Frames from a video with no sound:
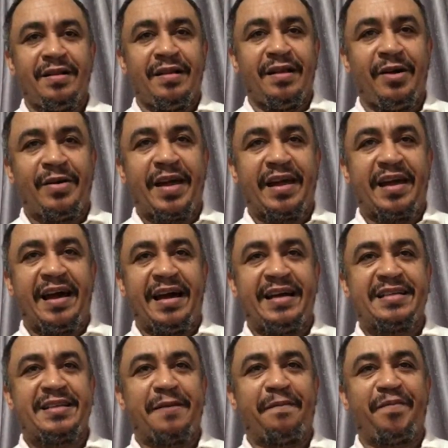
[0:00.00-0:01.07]
Okay,
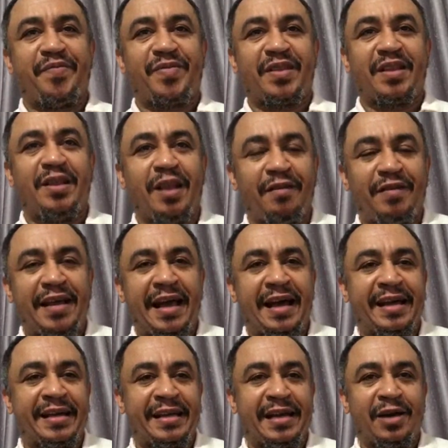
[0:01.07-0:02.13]
guys. Lovely
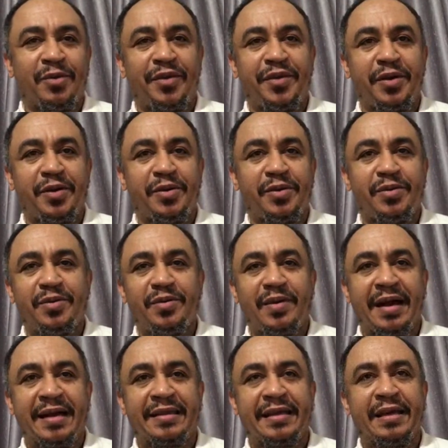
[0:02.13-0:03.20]
hanging out with you.
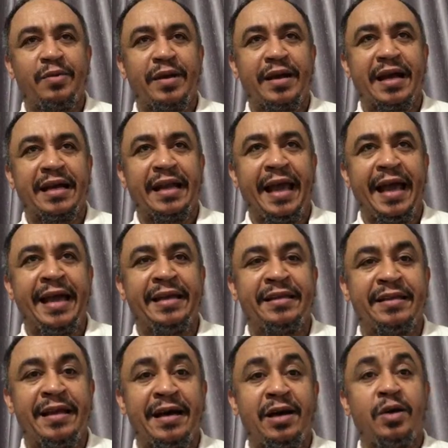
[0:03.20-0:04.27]
I think we can end
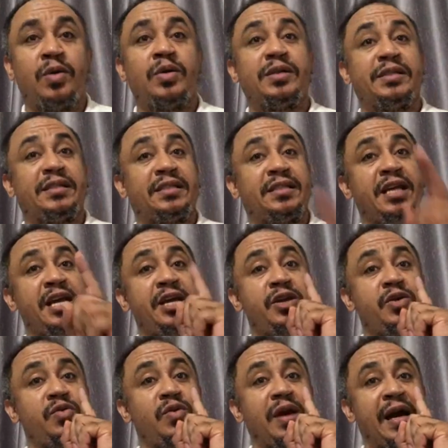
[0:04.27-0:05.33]
now. See
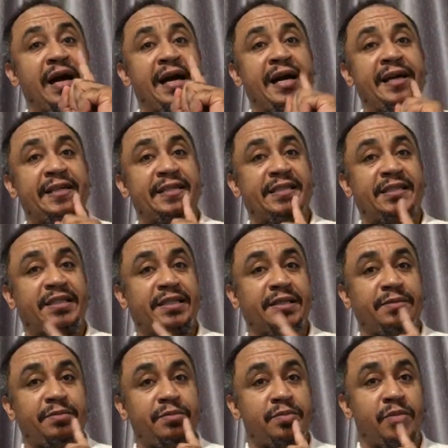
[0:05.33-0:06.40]
you guys
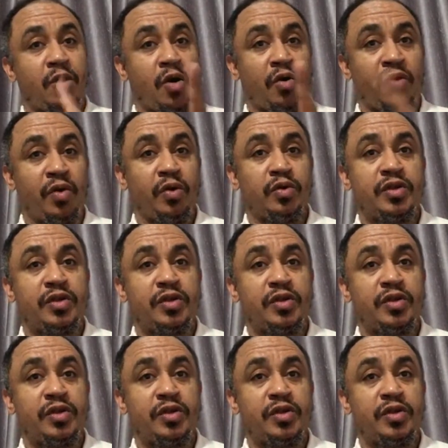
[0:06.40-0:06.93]
tomorrow.